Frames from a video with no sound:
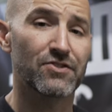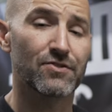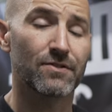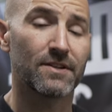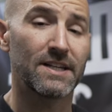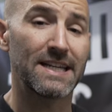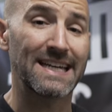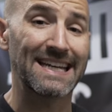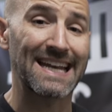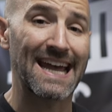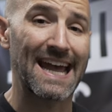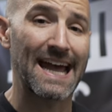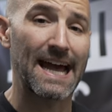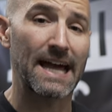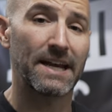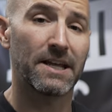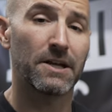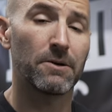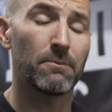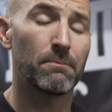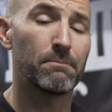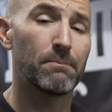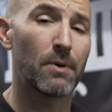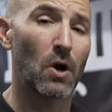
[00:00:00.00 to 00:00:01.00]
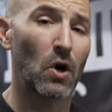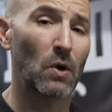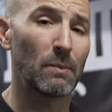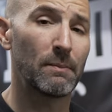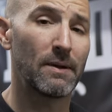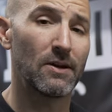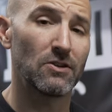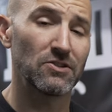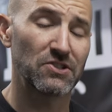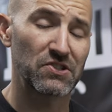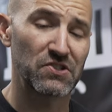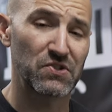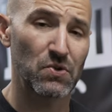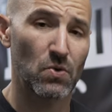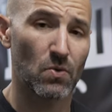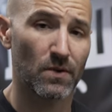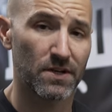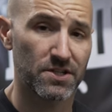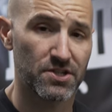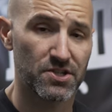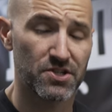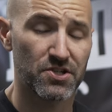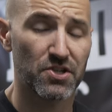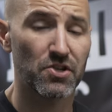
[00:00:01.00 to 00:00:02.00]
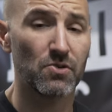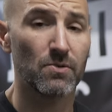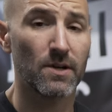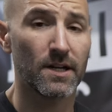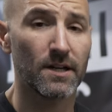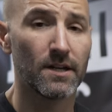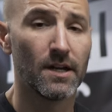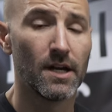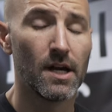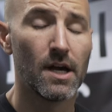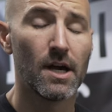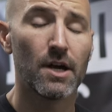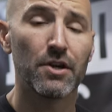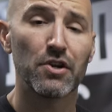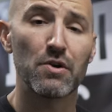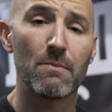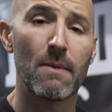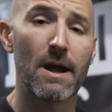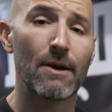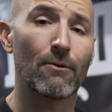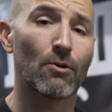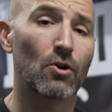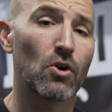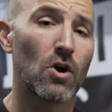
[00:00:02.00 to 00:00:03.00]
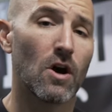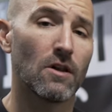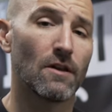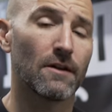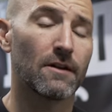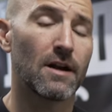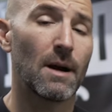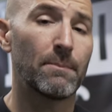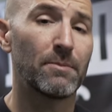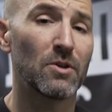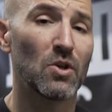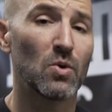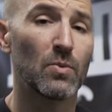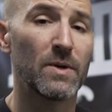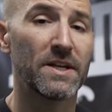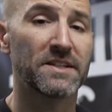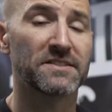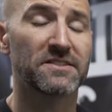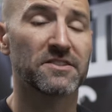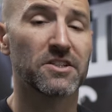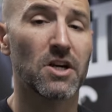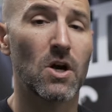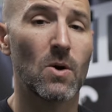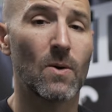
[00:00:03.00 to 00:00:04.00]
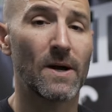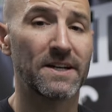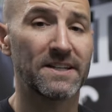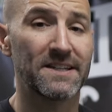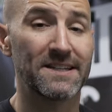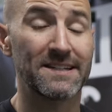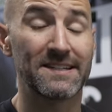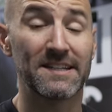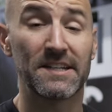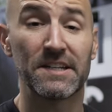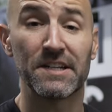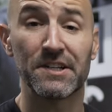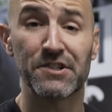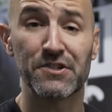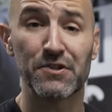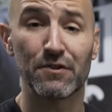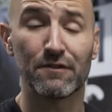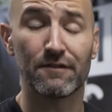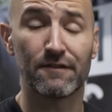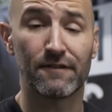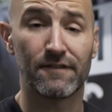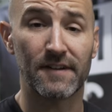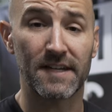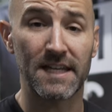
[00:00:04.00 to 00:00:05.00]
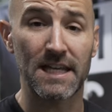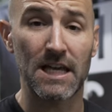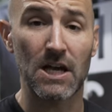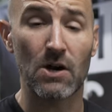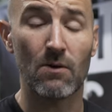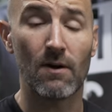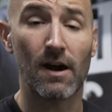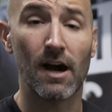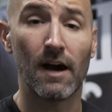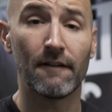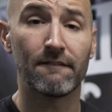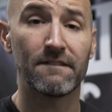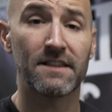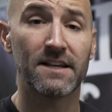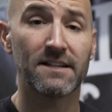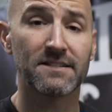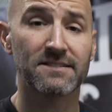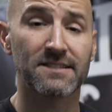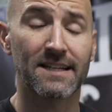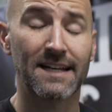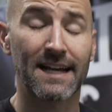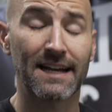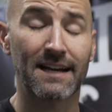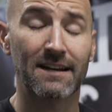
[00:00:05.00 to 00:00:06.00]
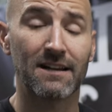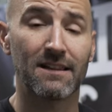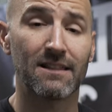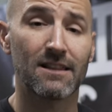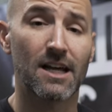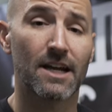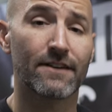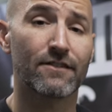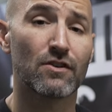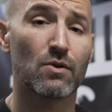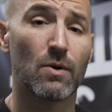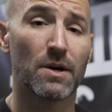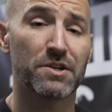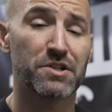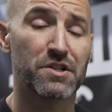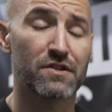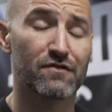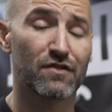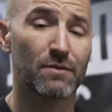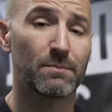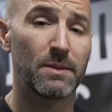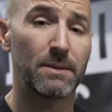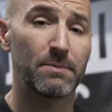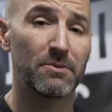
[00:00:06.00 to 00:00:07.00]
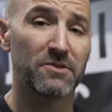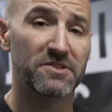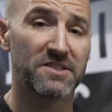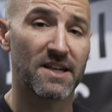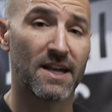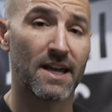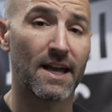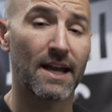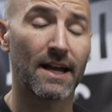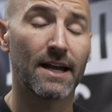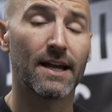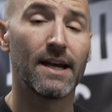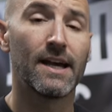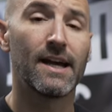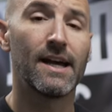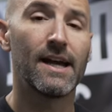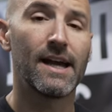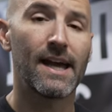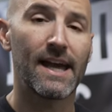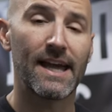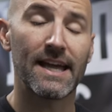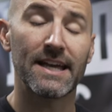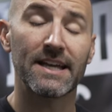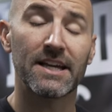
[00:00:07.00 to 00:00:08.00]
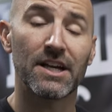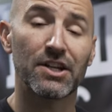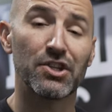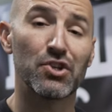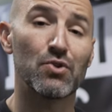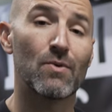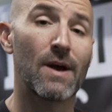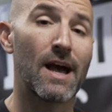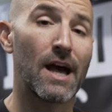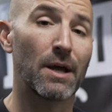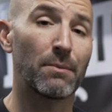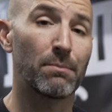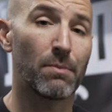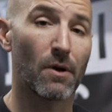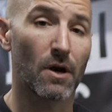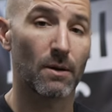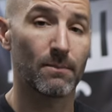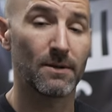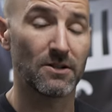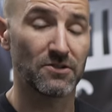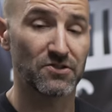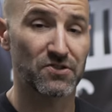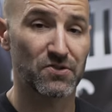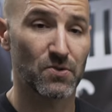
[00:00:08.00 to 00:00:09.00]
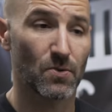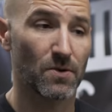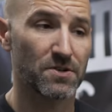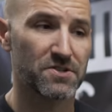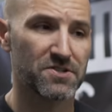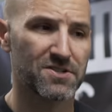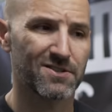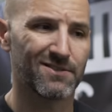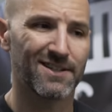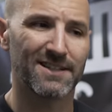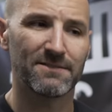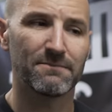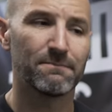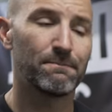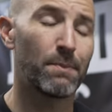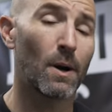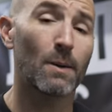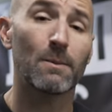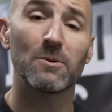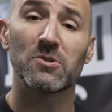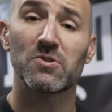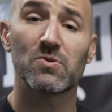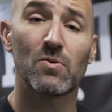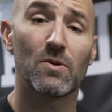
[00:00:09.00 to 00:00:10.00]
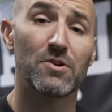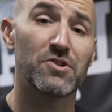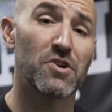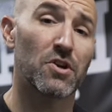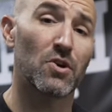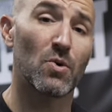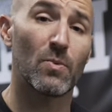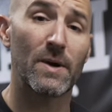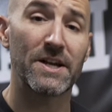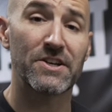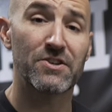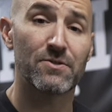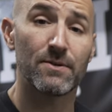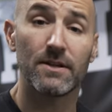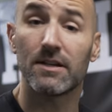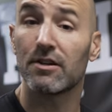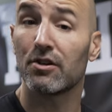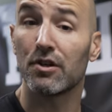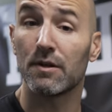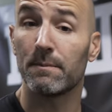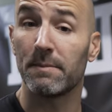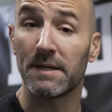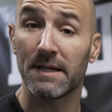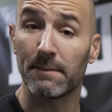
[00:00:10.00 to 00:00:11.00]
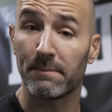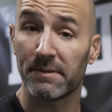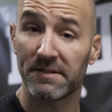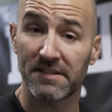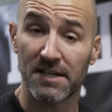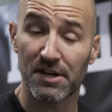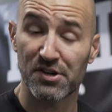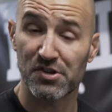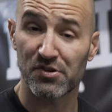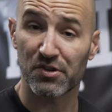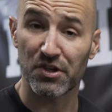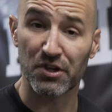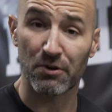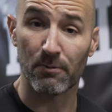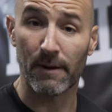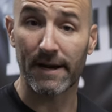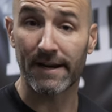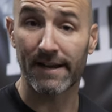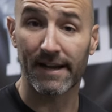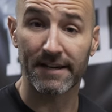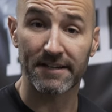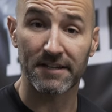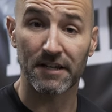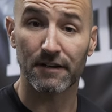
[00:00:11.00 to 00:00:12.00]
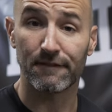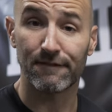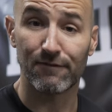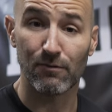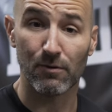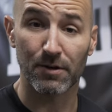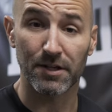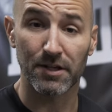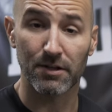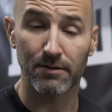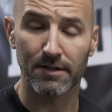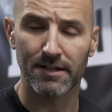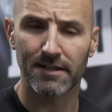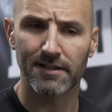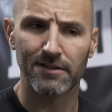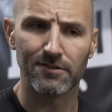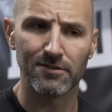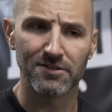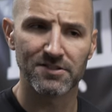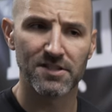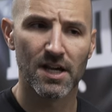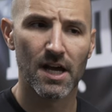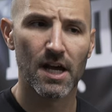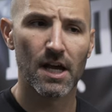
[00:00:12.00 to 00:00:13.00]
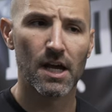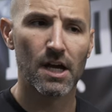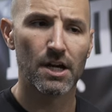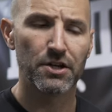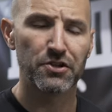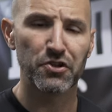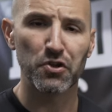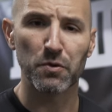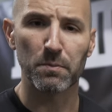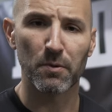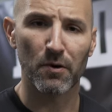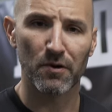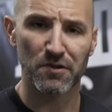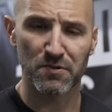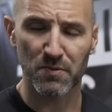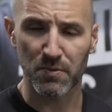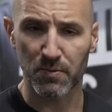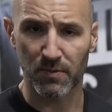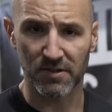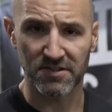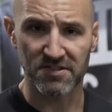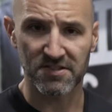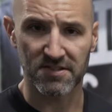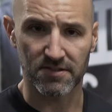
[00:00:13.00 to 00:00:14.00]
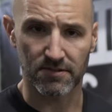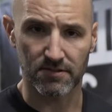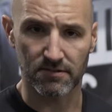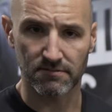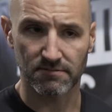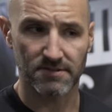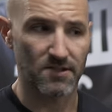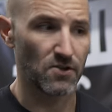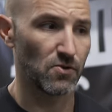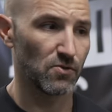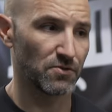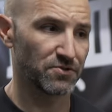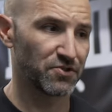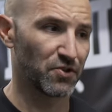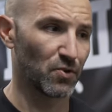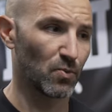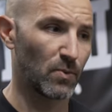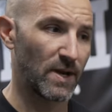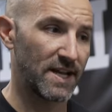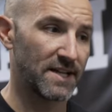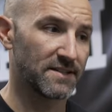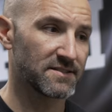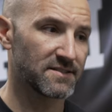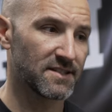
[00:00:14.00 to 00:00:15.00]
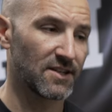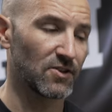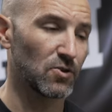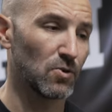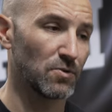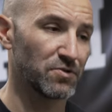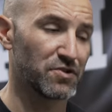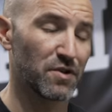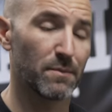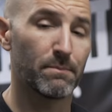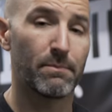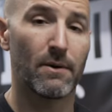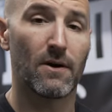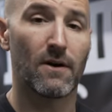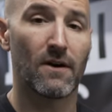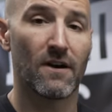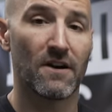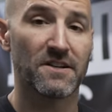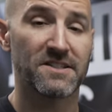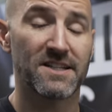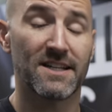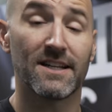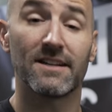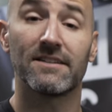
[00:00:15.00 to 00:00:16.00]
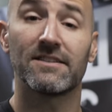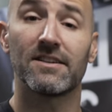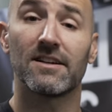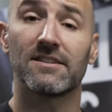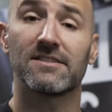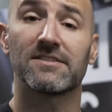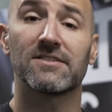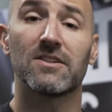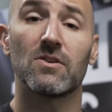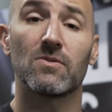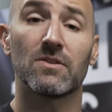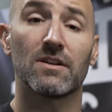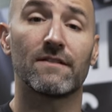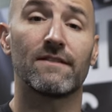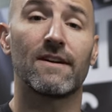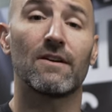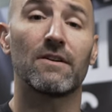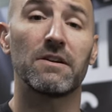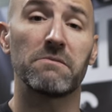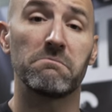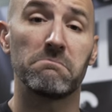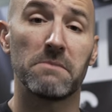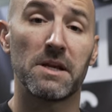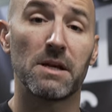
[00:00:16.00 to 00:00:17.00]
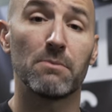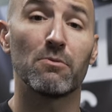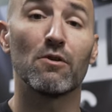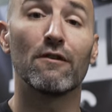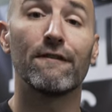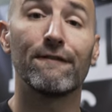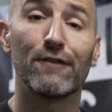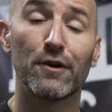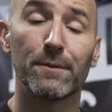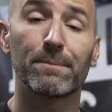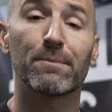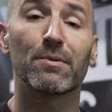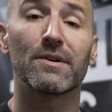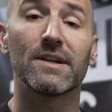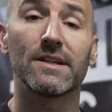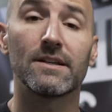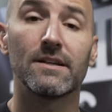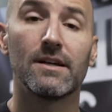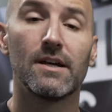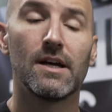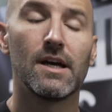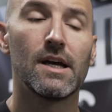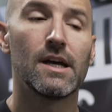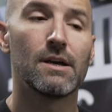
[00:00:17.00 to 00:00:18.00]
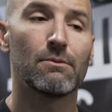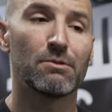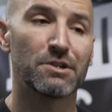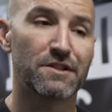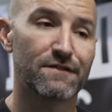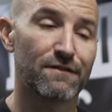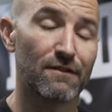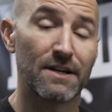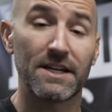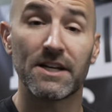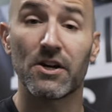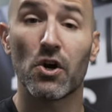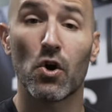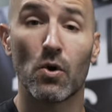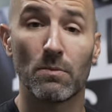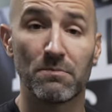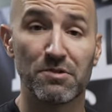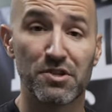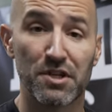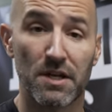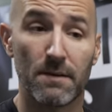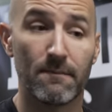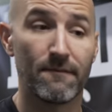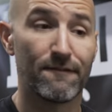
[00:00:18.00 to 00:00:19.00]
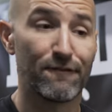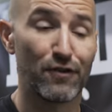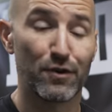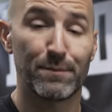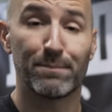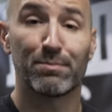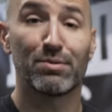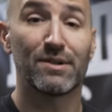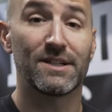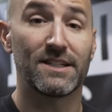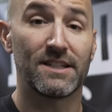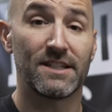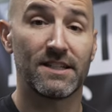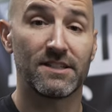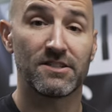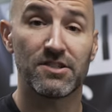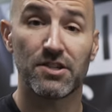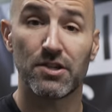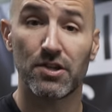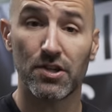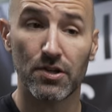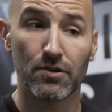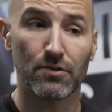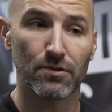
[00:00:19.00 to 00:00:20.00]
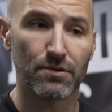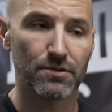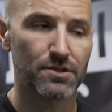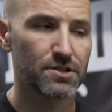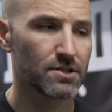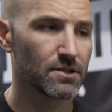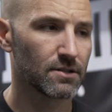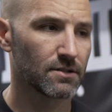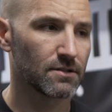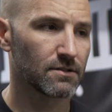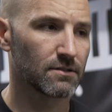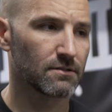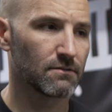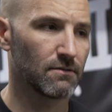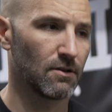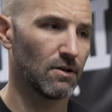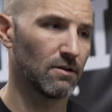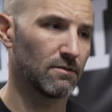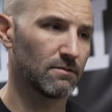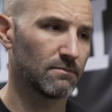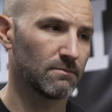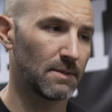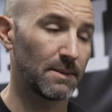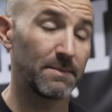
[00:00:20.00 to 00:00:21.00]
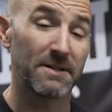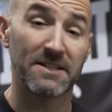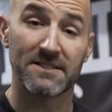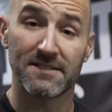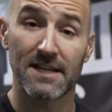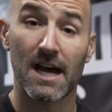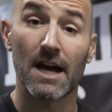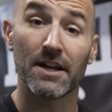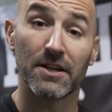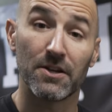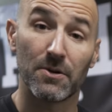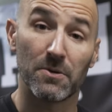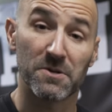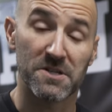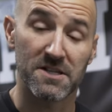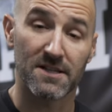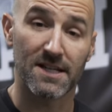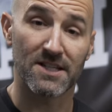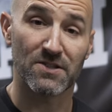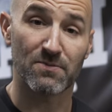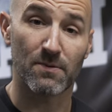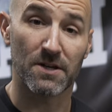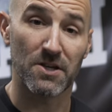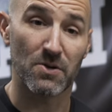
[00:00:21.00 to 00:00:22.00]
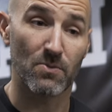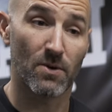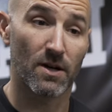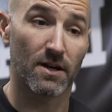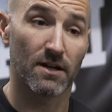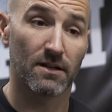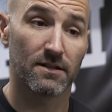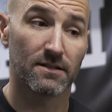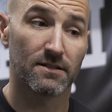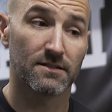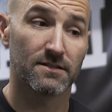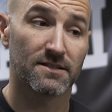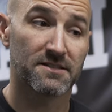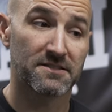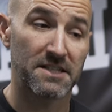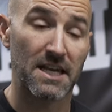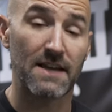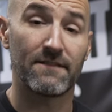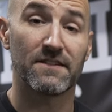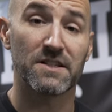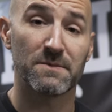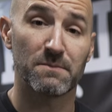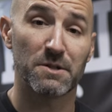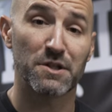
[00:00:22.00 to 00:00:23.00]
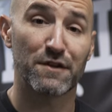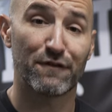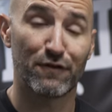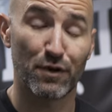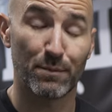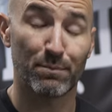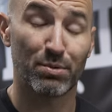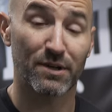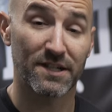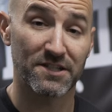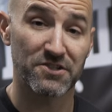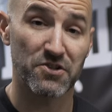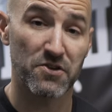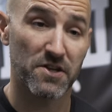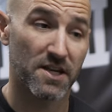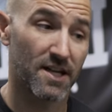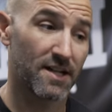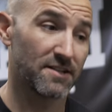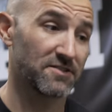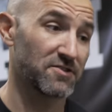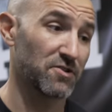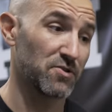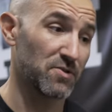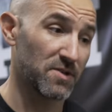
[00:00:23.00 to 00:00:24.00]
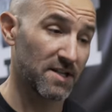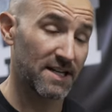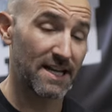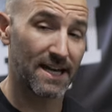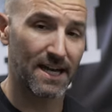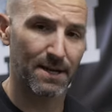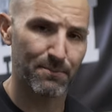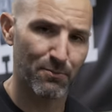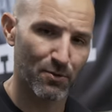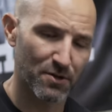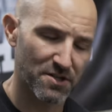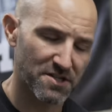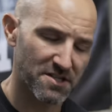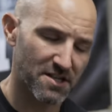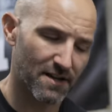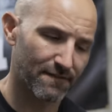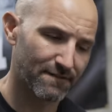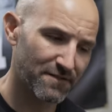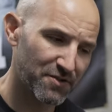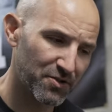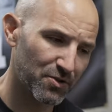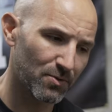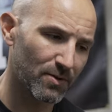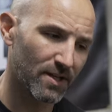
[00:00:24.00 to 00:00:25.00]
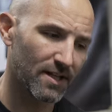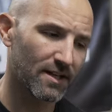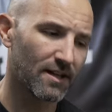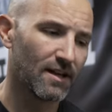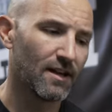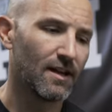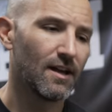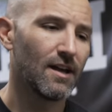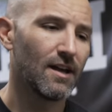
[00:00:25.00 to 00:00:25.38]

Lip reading: tree and adding barbell storage to it. You might recall a couple of weeks ago, I did an initial video of this and I got a lot of questions from people saying, hey, can you add barbell storage to it? And barbell storage on a weight tree could be a potentially great idea for you. It kills two birds with one stone. It holds your weights, it holds your bars, and it does so in a very minimal footprint, which for any home gym, footprint is huge. Well, maybe it's not huge and that's why you want to save as much footprint as you can so you can add more stuff to it.